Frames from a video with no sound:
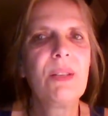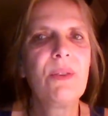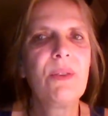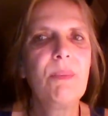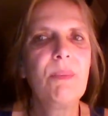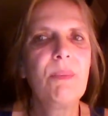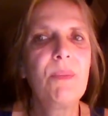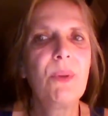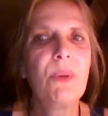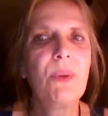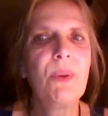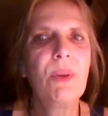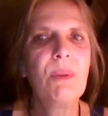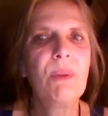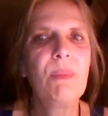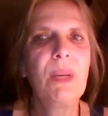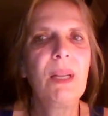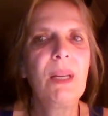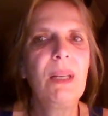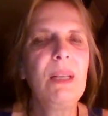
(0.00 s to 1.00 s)
trip to
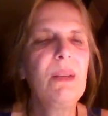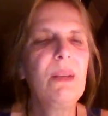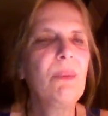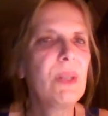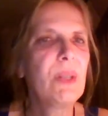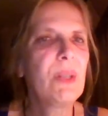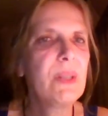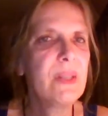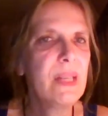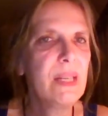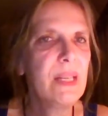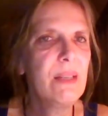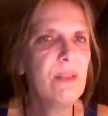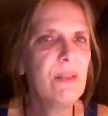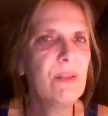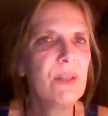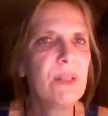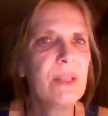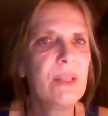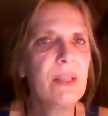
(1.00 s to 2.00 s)
Guatemala where
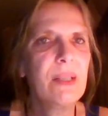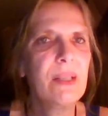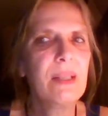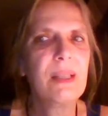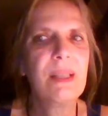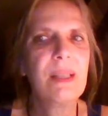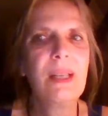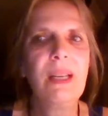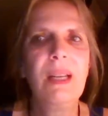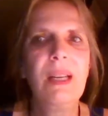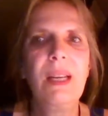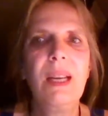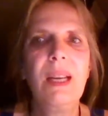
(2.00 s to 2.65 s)
seniors and